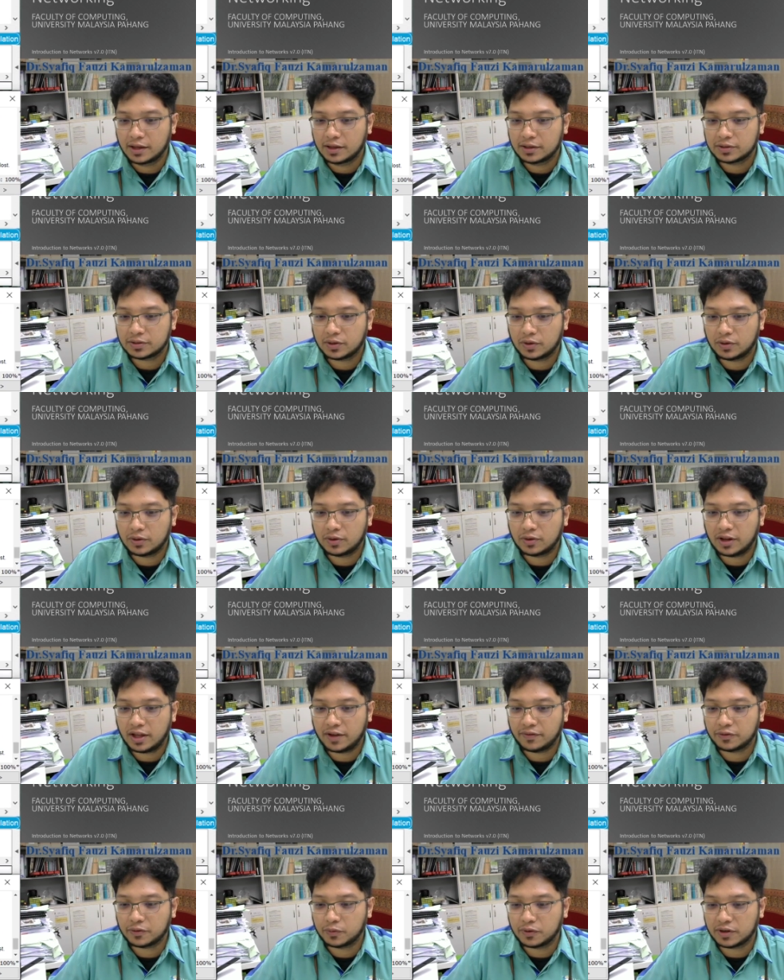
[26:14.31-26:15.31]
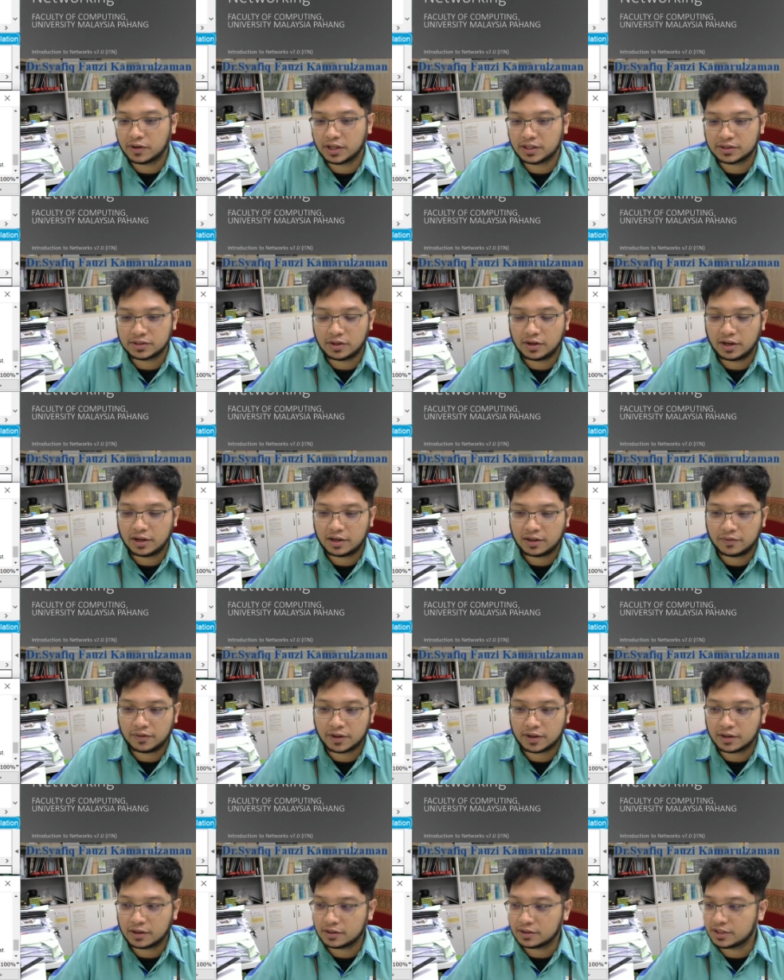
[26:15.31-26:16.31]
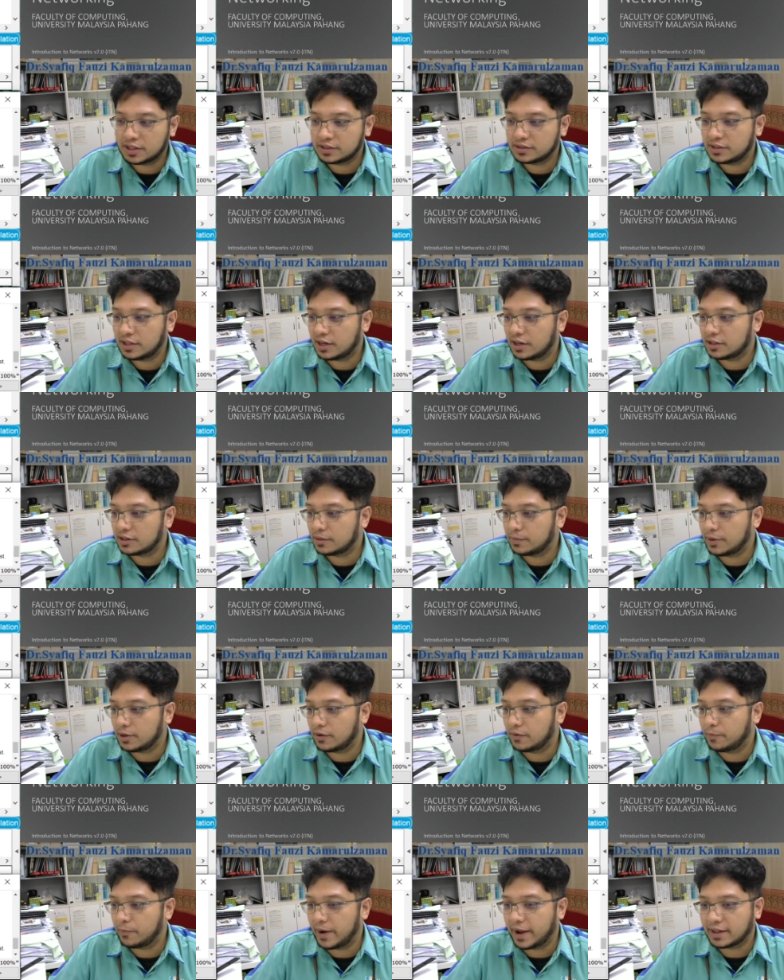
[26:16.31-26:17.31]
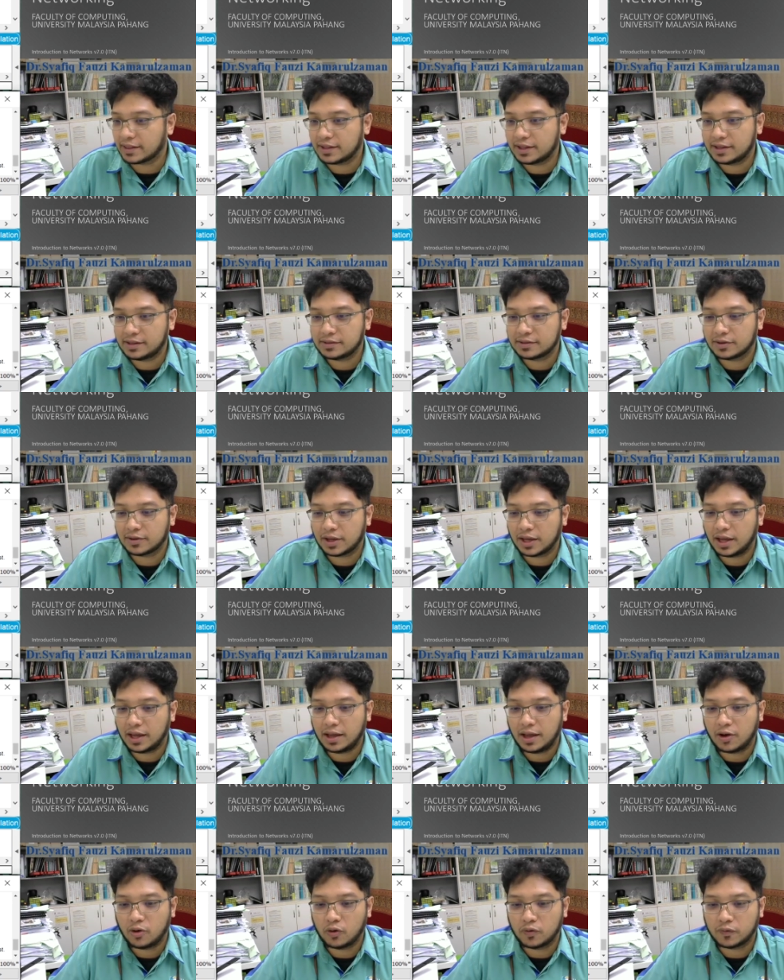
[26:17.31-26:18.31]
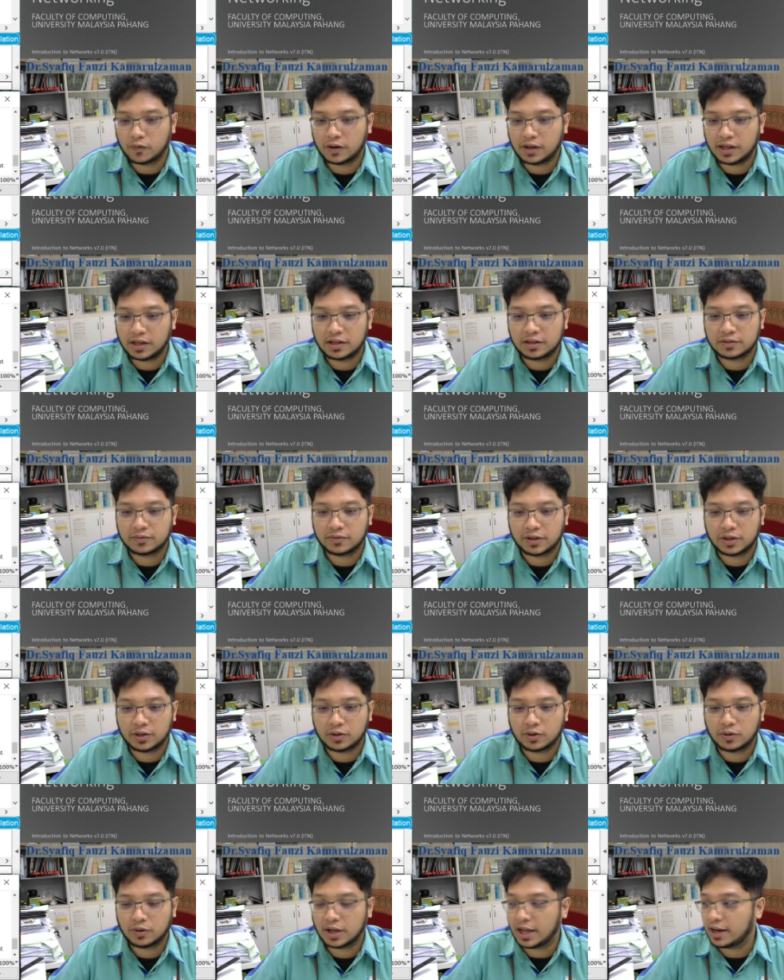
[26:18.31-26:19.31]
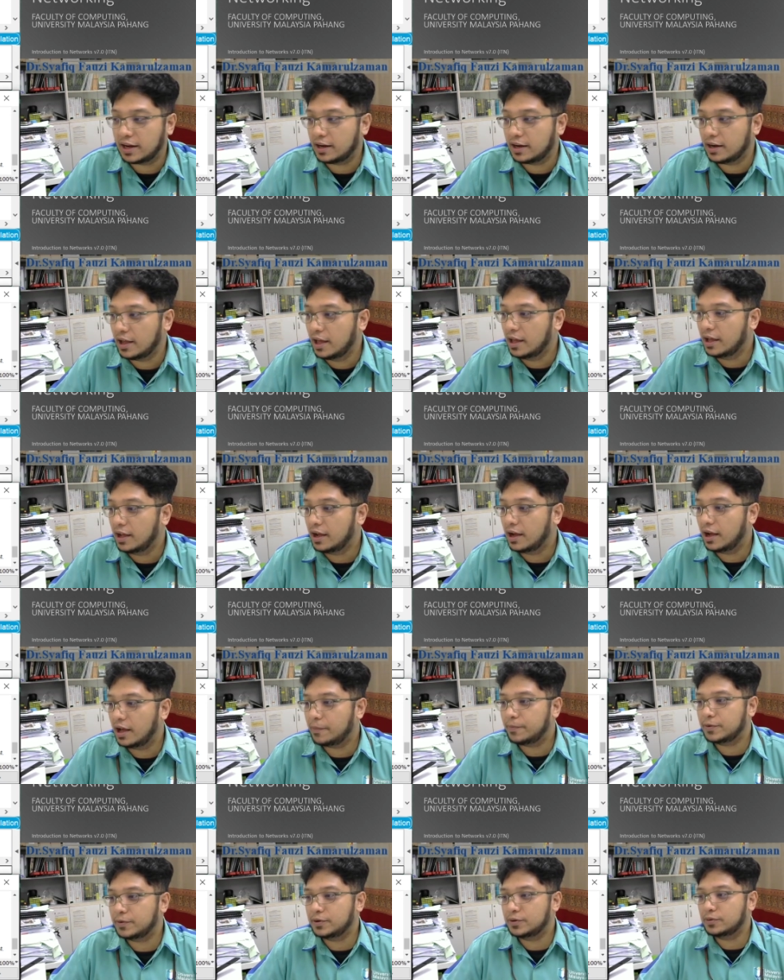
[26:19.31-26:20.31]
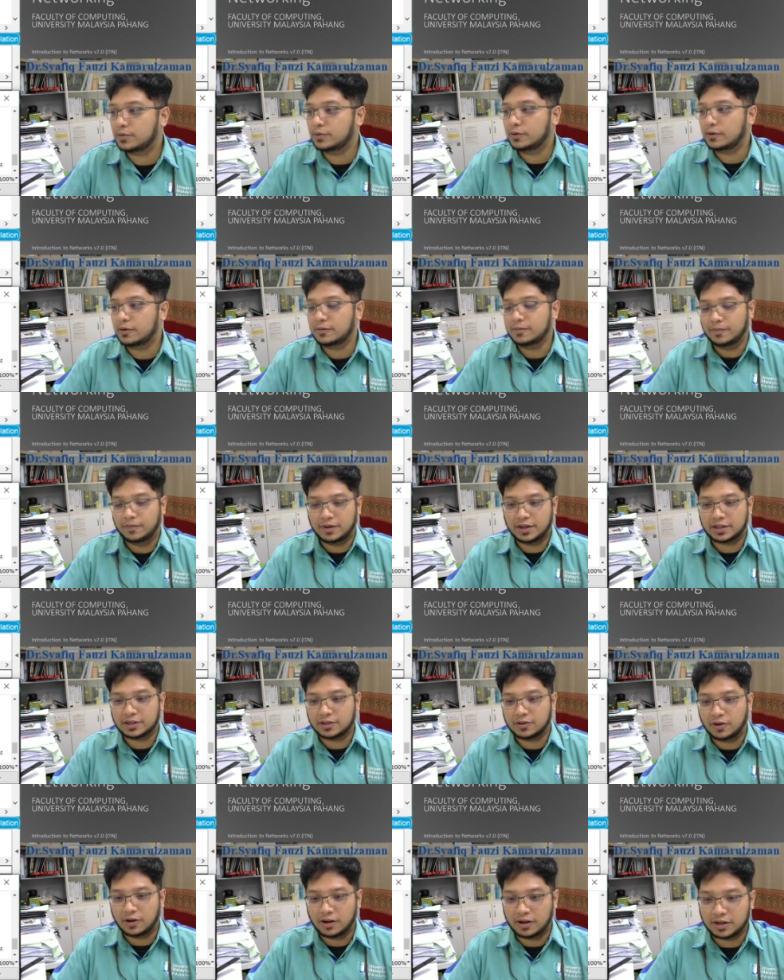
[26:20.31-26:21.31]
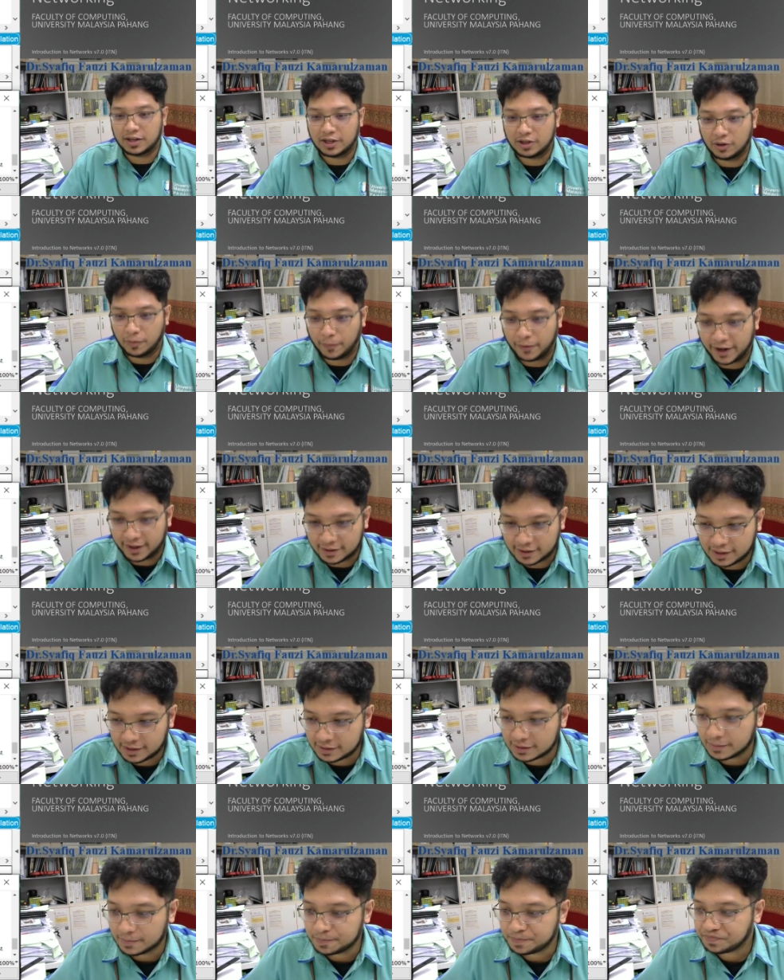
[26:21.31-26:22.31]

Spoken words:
So you don't have to worry, it's not that difficult, you just need a little bit of practice. Okay, hopefully this video can help you later on in your practice.